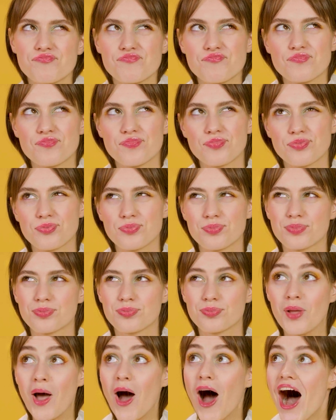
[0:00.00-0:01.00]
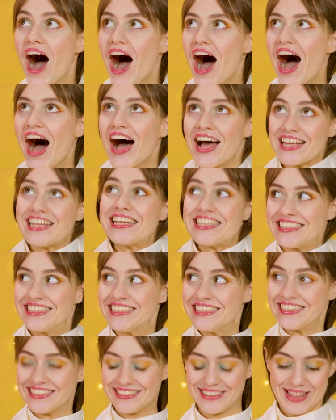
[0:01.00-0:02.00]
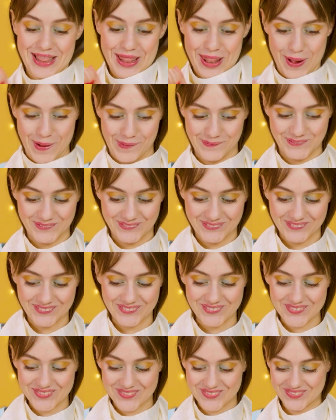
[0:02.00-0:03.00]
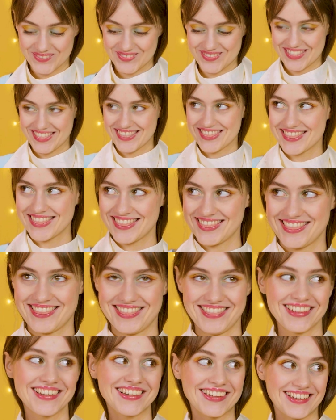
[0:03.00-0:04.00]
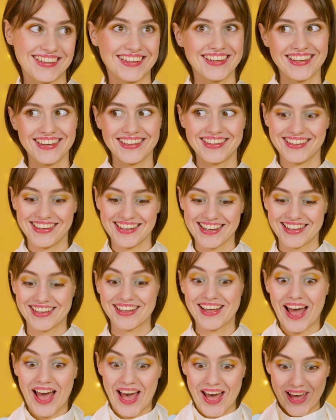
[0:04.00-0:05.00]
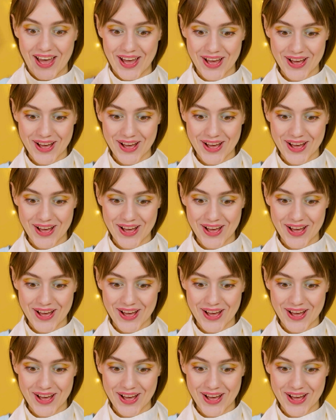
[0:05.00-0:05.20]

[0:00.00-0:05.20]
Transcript: I don't need them. I'd rather take a fork and knife. It's much easier.